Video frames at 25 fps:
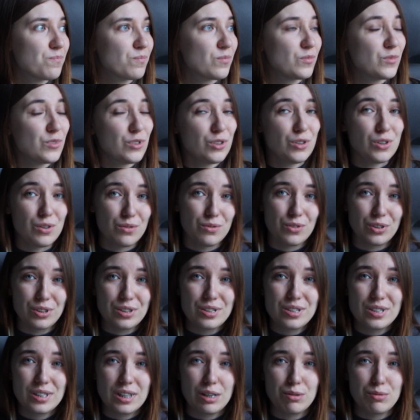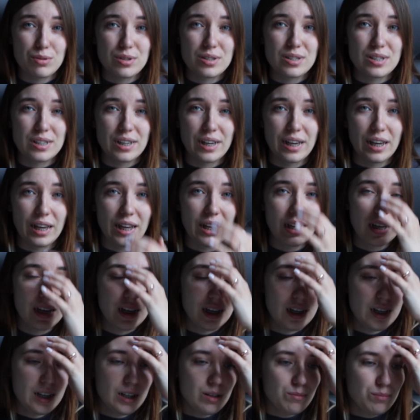nervous, I would say,
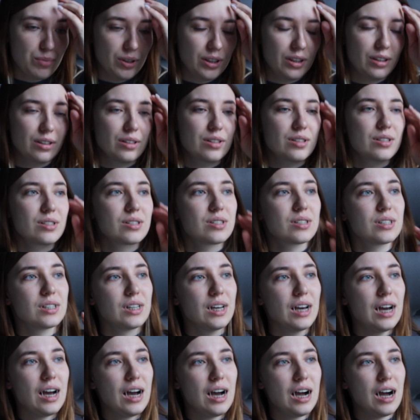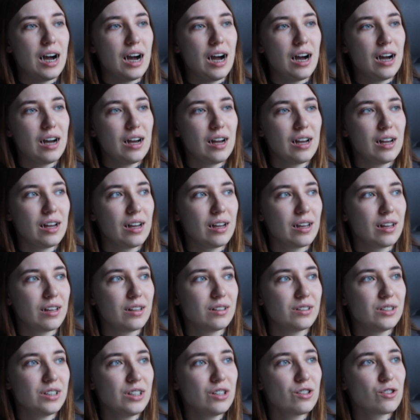because
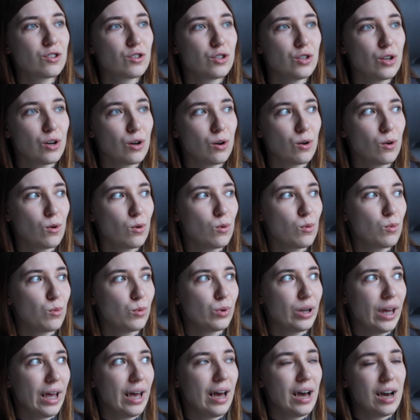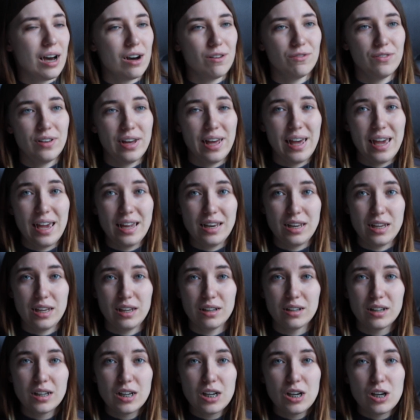I didn't know would I have
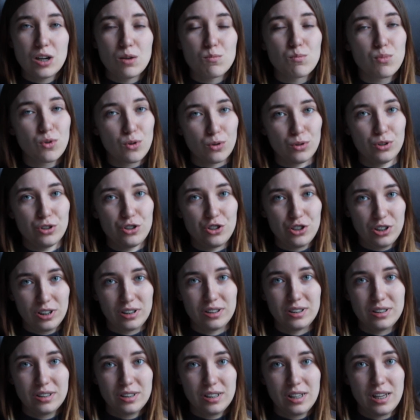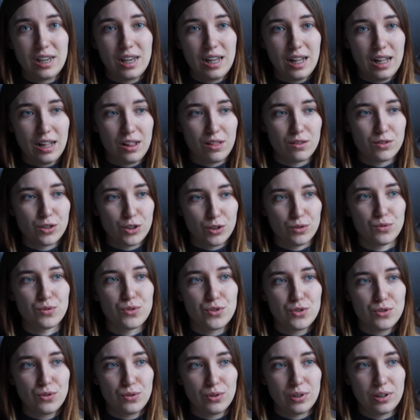any project in
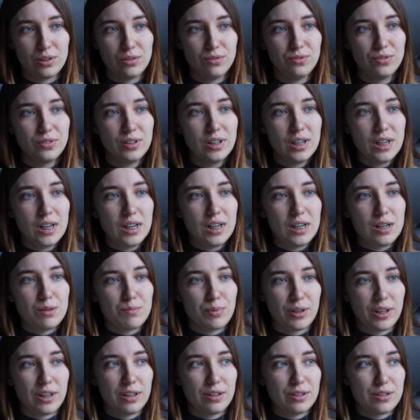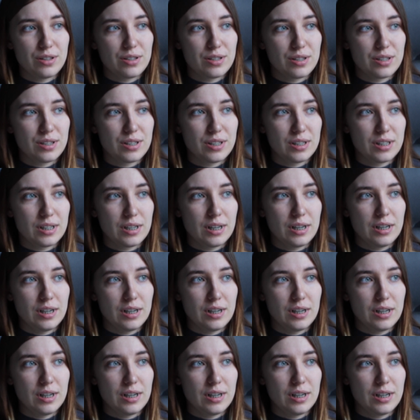Softsurf, because